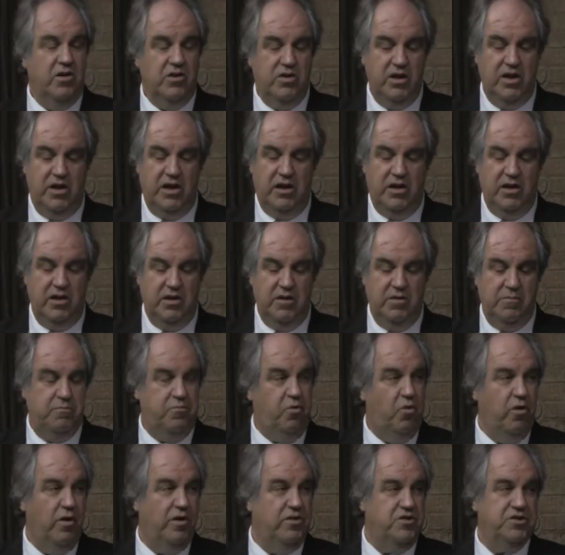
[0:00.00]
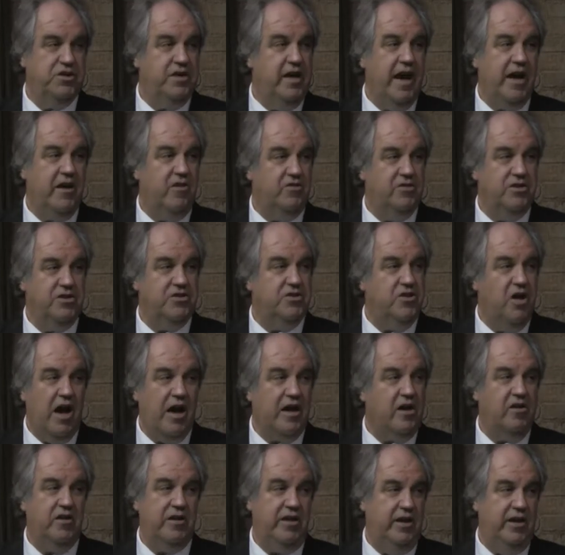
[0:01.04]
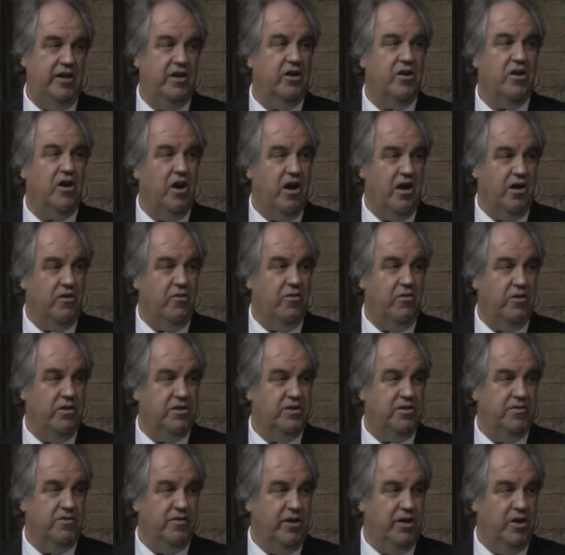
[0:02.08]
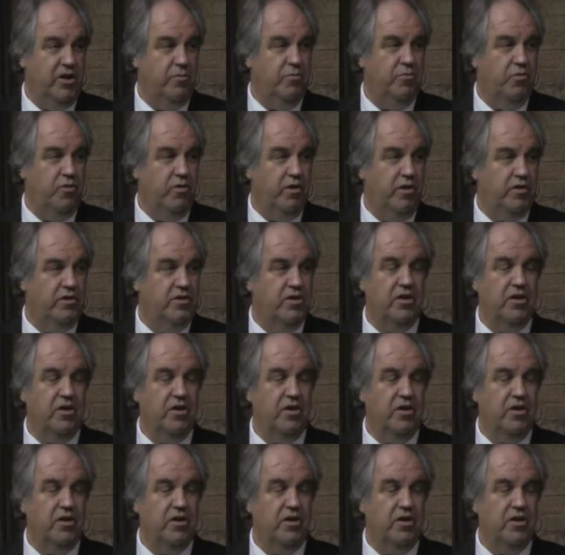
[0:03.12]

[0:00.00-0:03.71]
the Port of Seattle does not clean the concourse of the airport.